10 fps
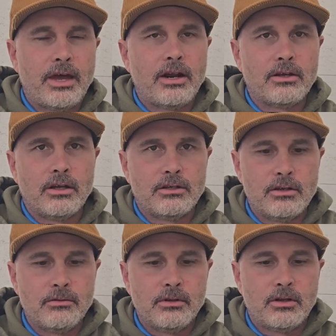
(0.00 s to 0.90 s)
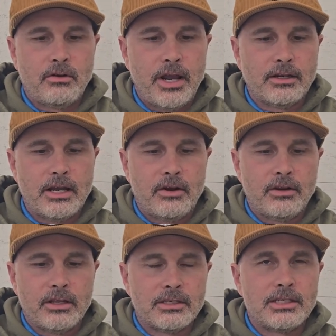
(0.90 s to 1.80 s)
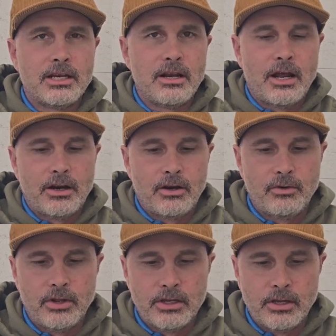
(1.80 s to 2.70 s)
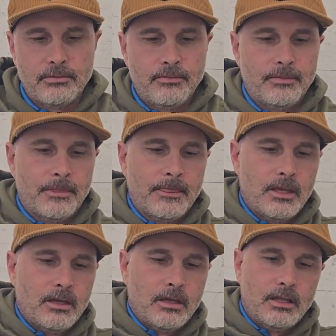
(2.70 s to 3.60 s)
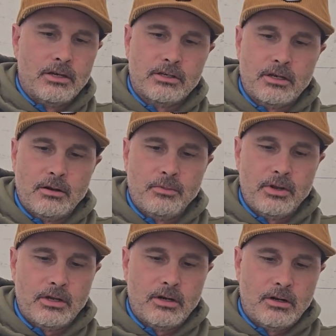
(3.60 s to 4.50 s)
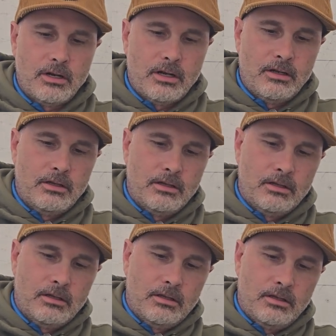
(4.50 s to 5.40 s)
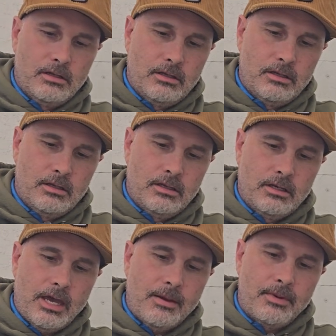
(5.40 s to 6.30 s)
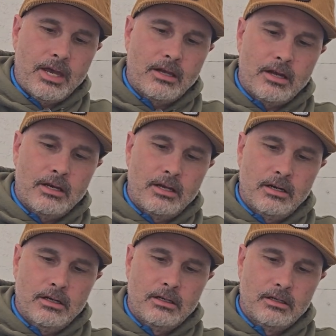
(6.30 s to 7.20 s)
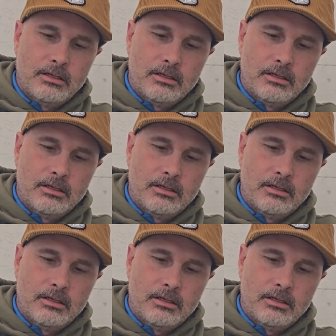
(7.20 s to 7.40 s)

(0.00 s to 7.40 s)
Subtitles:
that a good crank down and it's seated on there really good. Then you're just going to put your cap back on here.